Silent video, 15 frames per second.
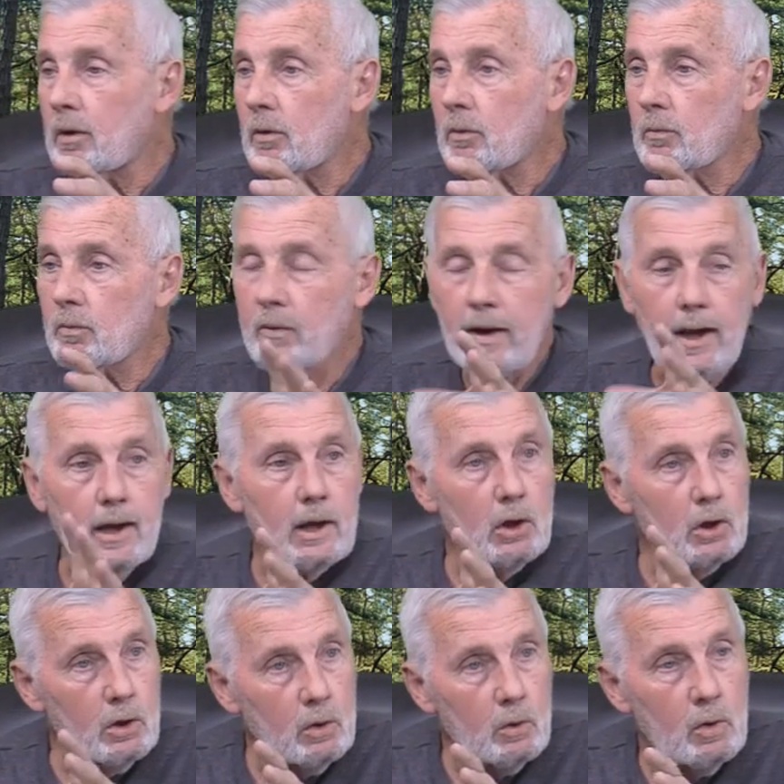Rick,
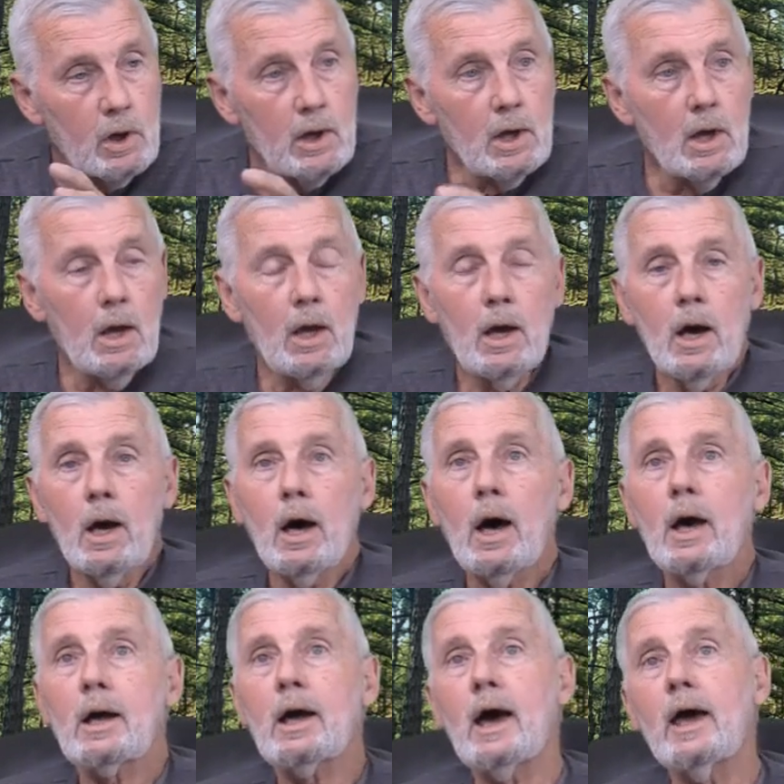who
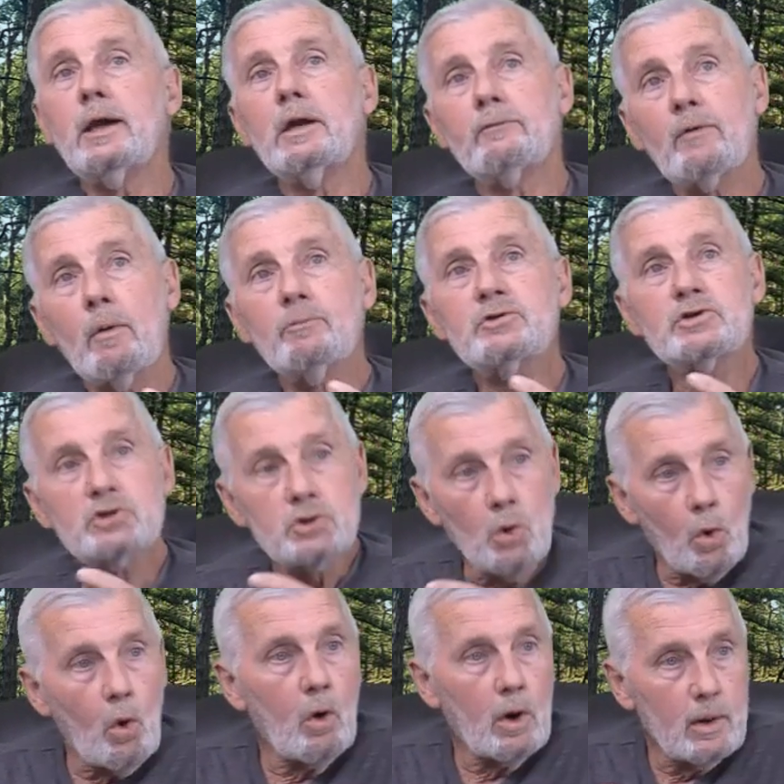kind of
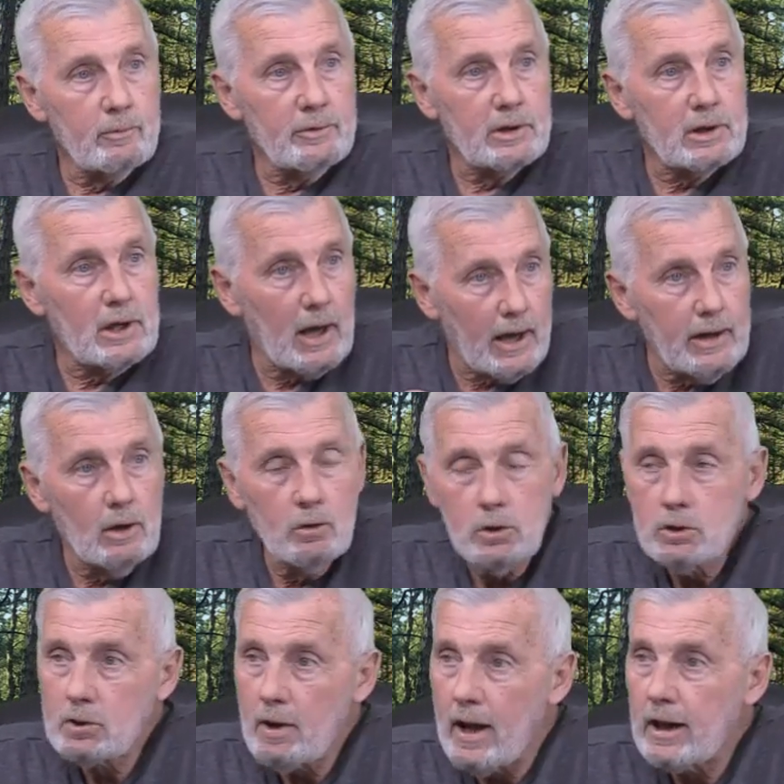absorbed
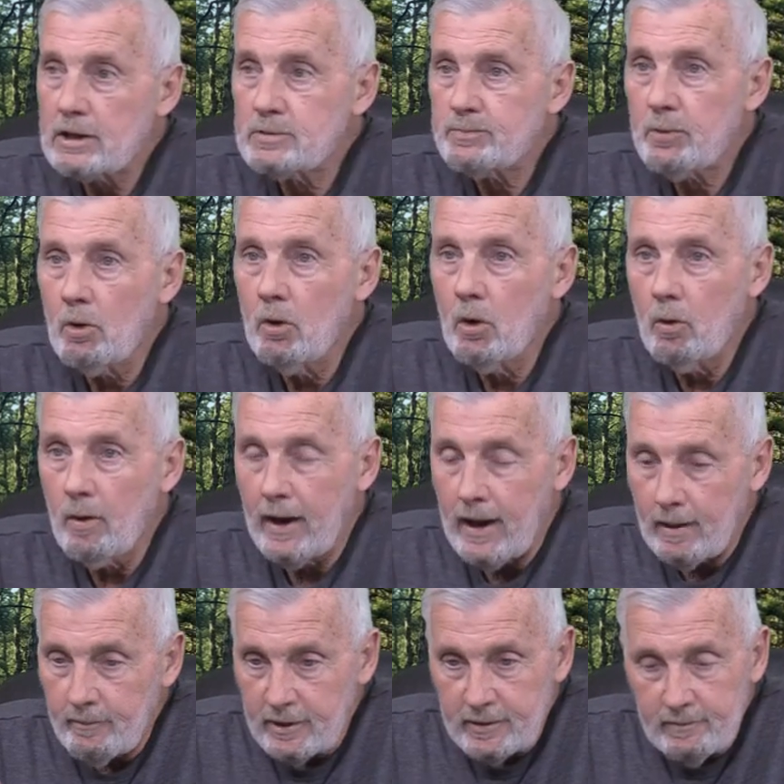Coyote Track's
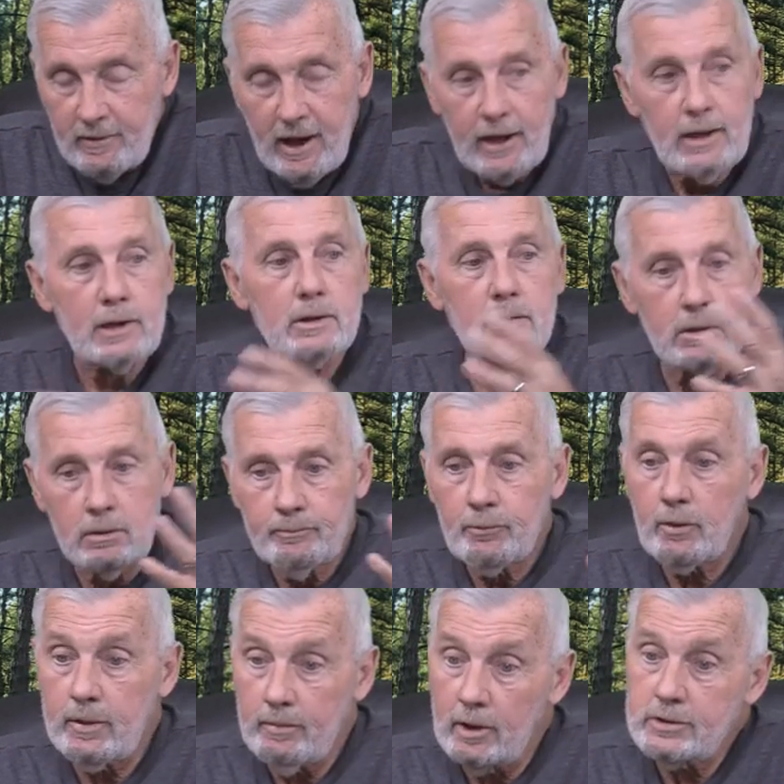program and made it
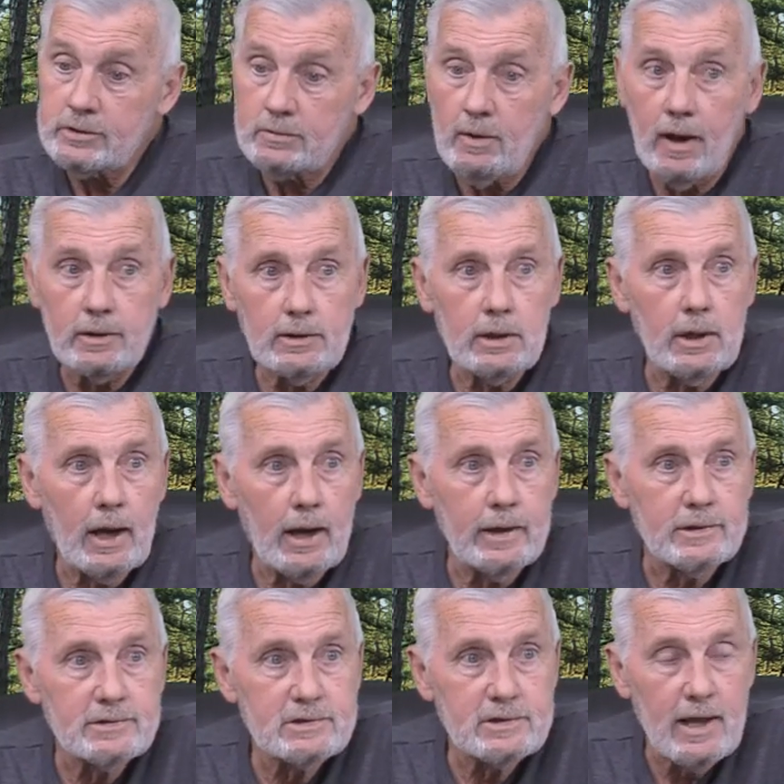pretty much throughout the
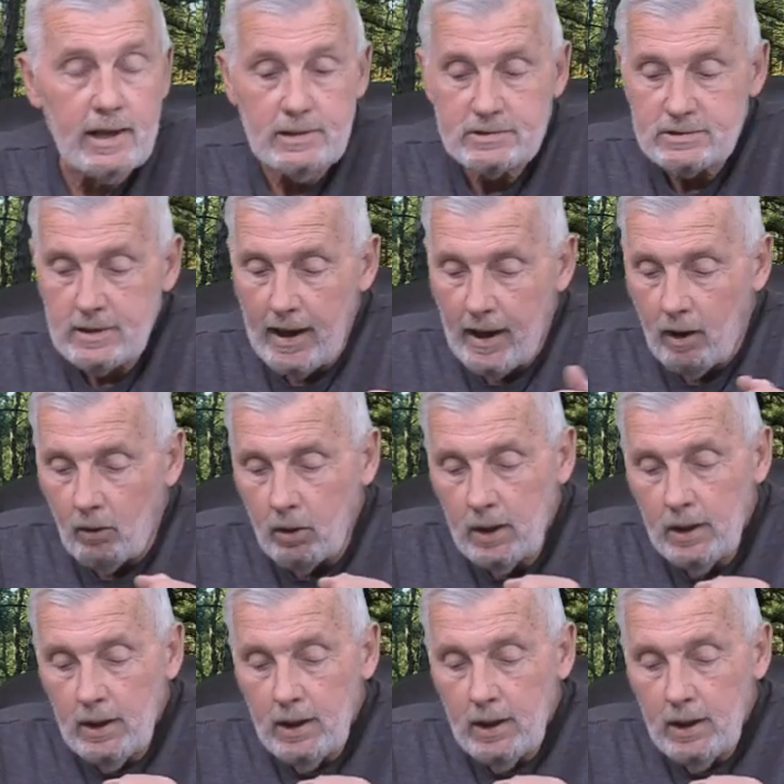United States now,